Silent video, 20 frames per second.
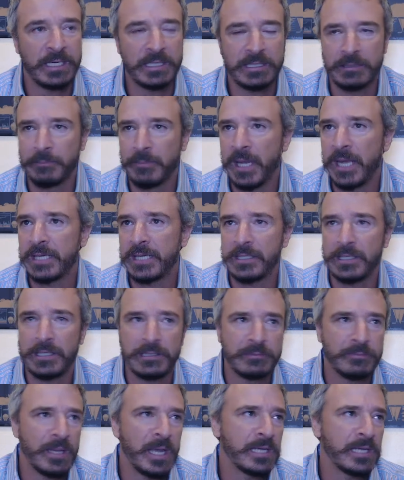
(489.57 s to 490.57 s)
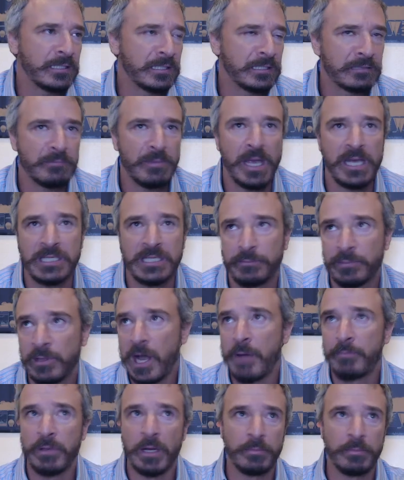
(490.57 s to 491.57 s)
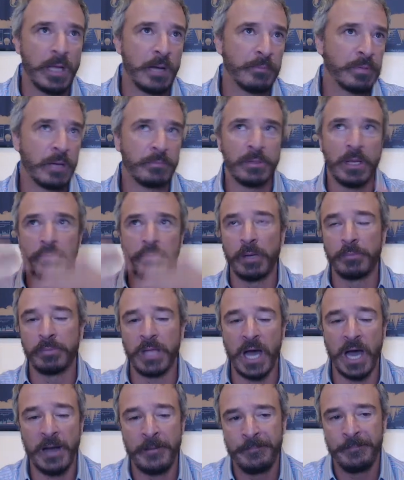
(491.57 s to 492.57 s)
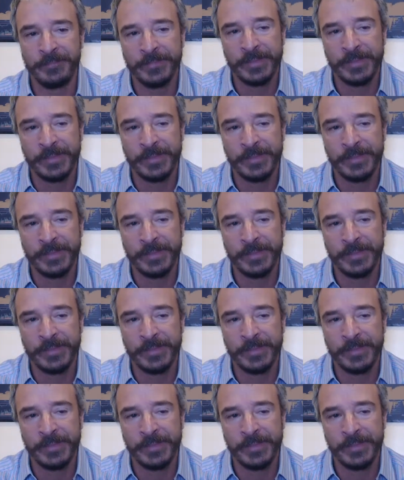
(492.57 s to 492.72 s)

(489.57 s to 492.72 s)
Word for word: He's amazing, he's amazing, he's amazing, blah, blah, blah, blah, blah, blah, blah.